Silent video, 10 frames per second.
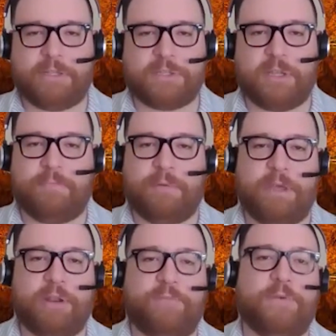It's going to be
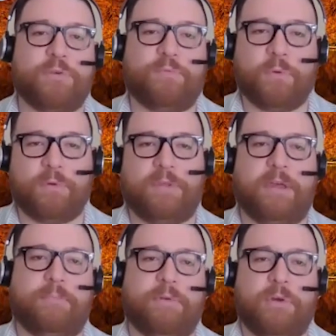beneficial for
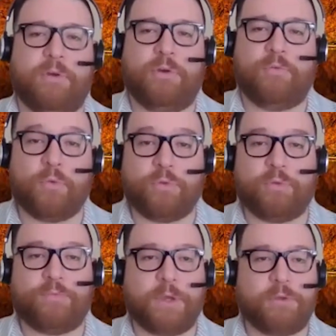them for their
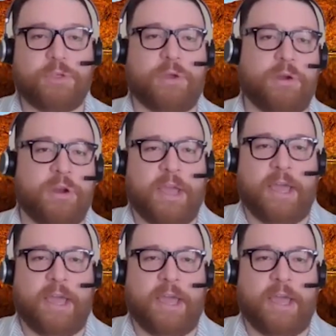future.